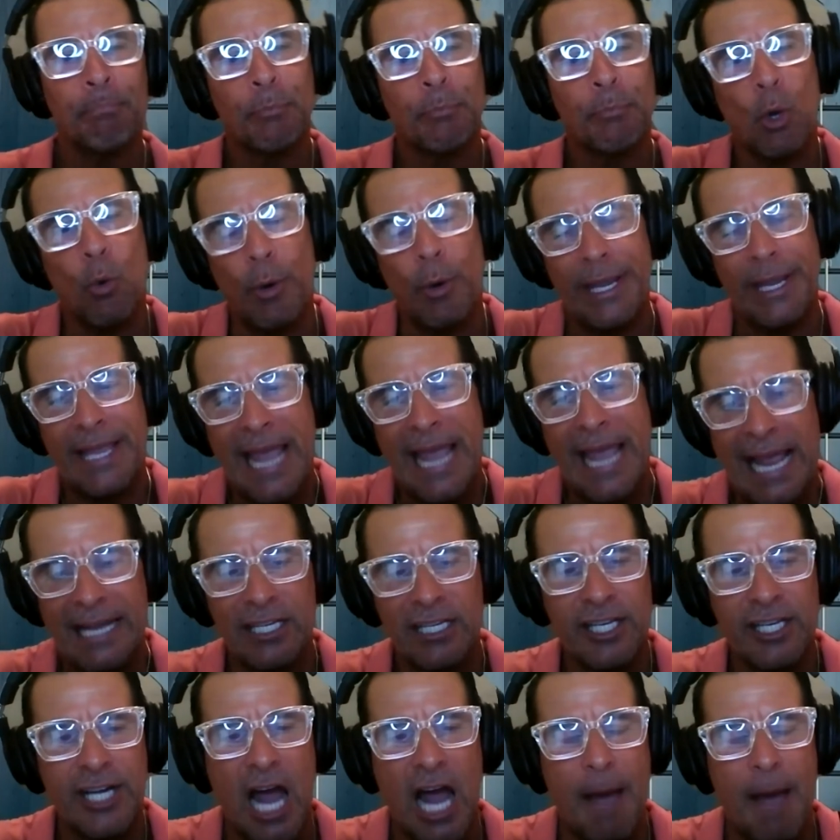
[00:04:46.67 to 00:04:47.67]
We can't
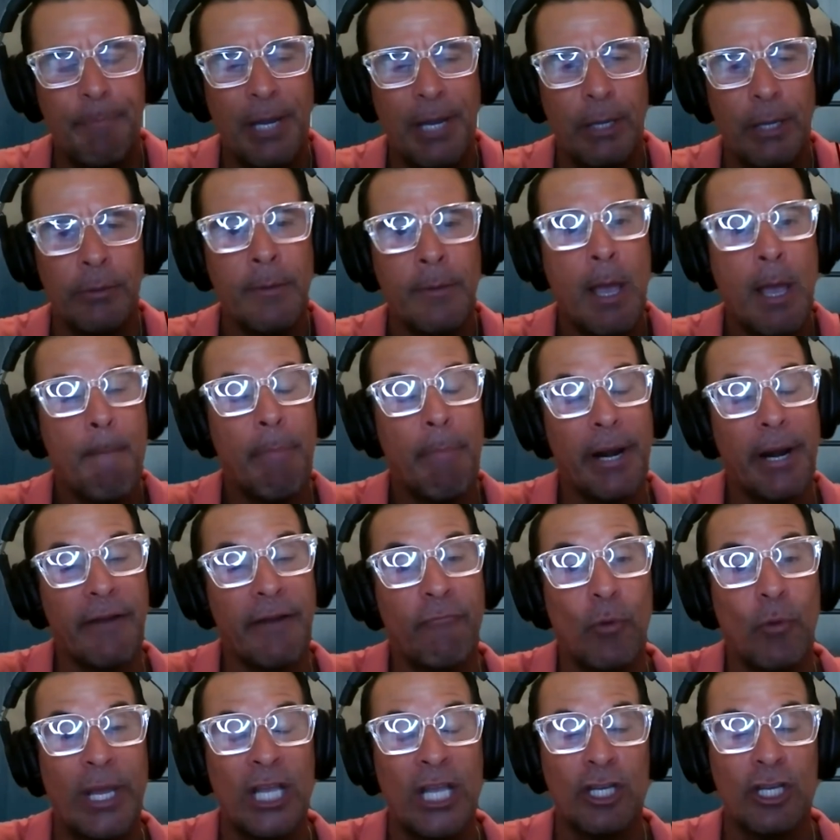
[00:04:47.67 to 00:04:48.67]
stop it. But if
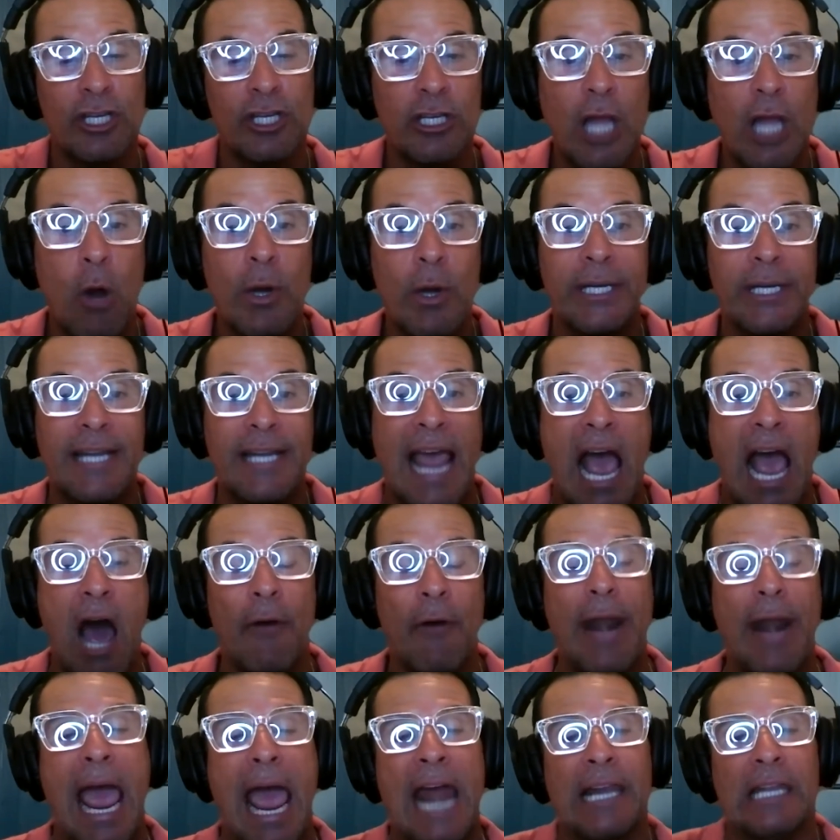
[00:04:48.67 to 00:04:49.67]
we can slow it down
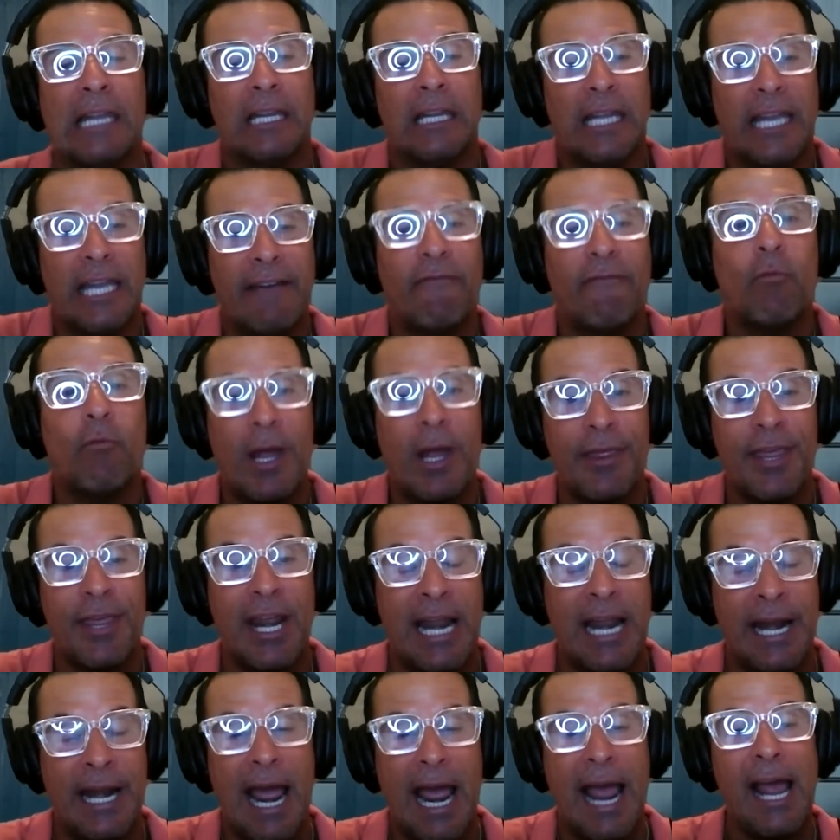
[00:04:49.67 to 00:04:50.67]
and live with it
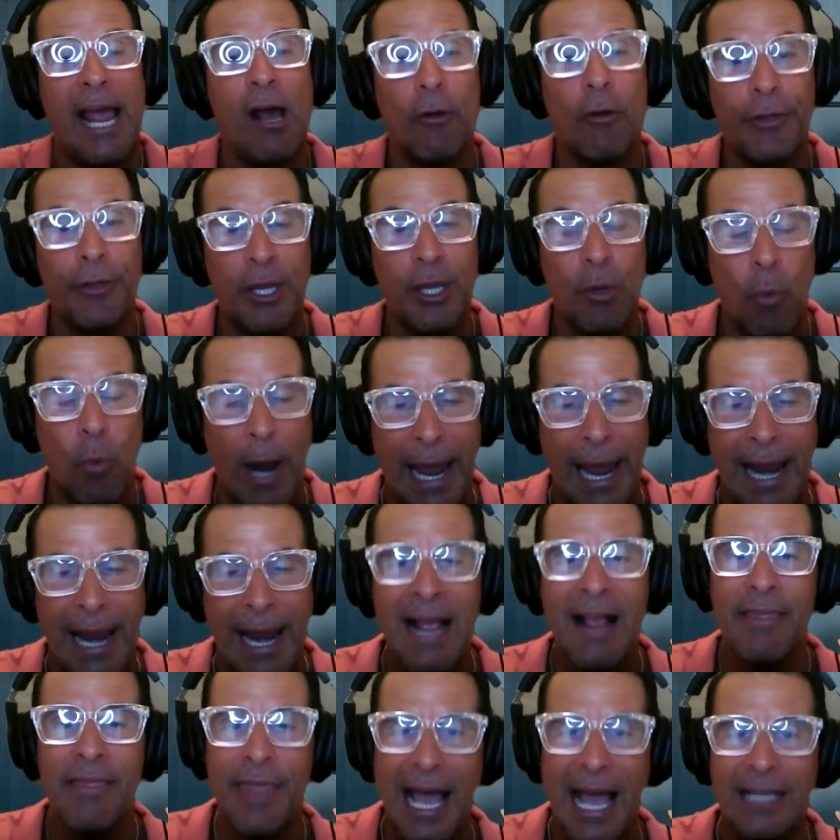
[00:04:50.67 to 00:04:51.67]
in a healthy way,
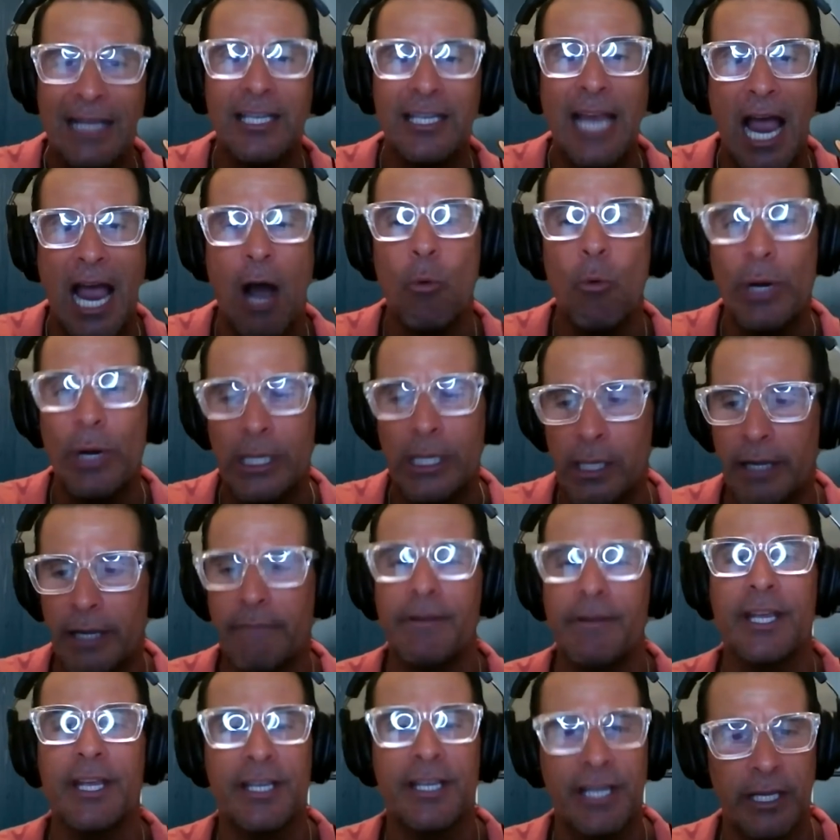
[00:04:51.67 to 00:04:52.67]
that's how we live
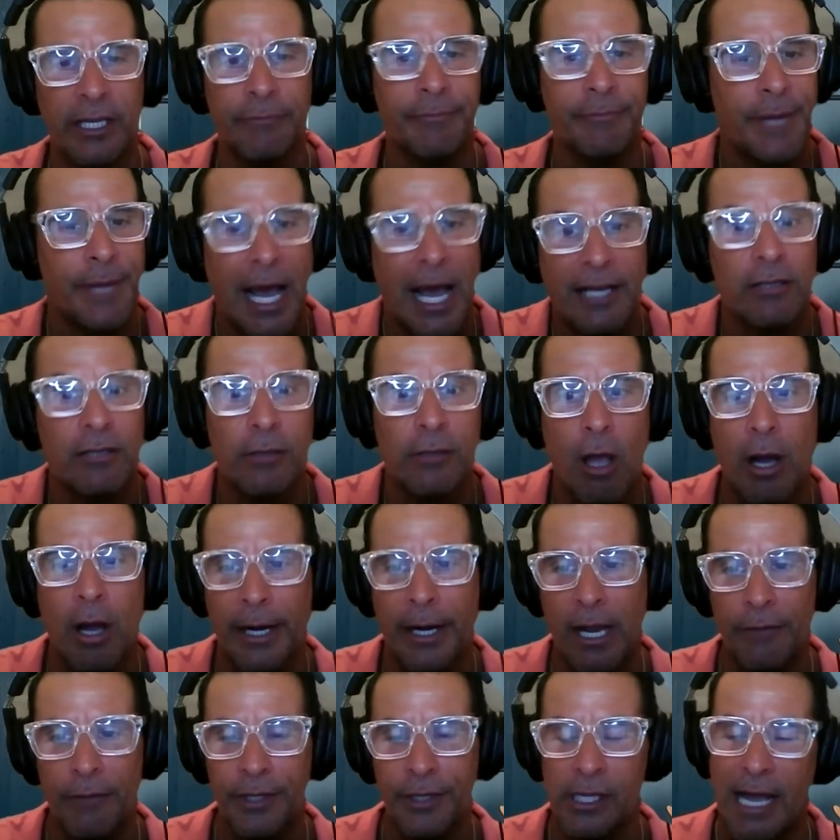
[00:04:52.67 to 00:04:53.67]
this nice, long,
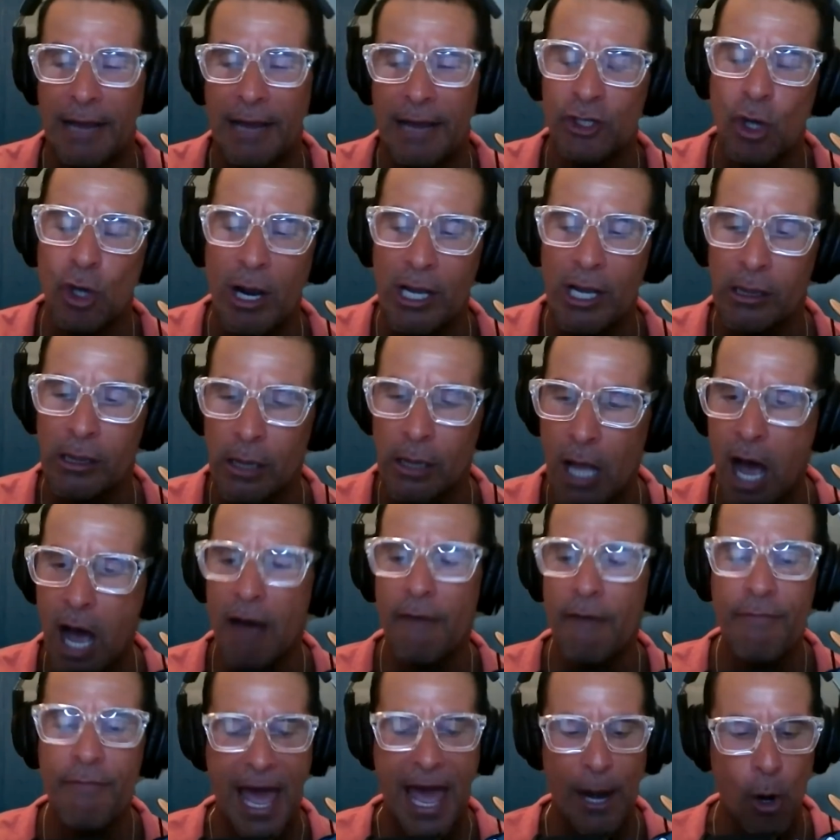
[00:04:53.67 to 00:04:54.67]
healthy life. So I love
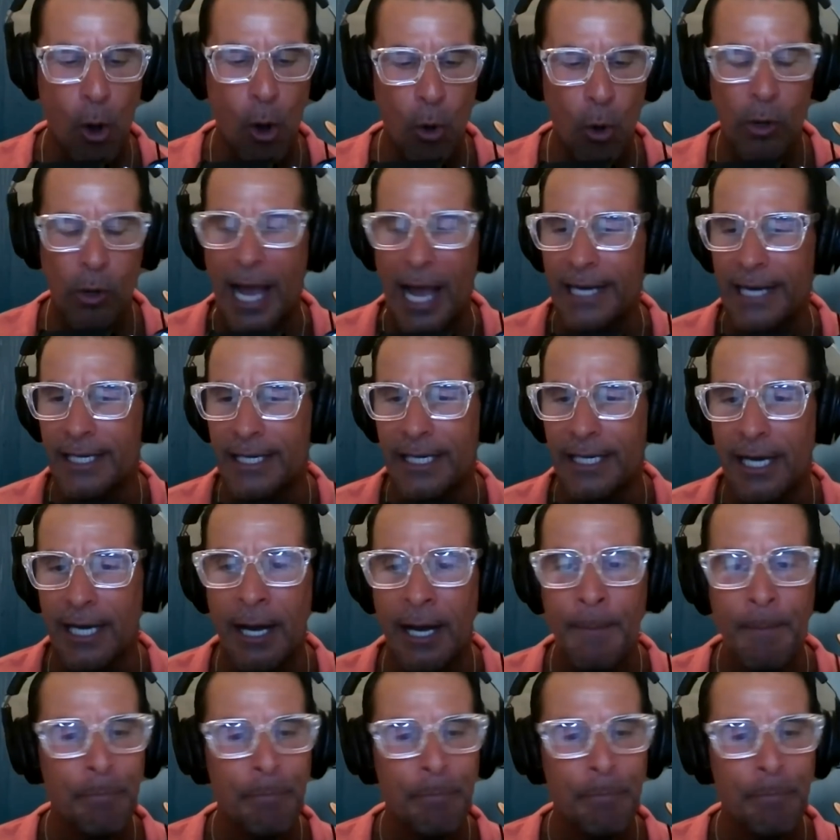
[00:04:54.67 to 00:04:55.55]
that whole idea.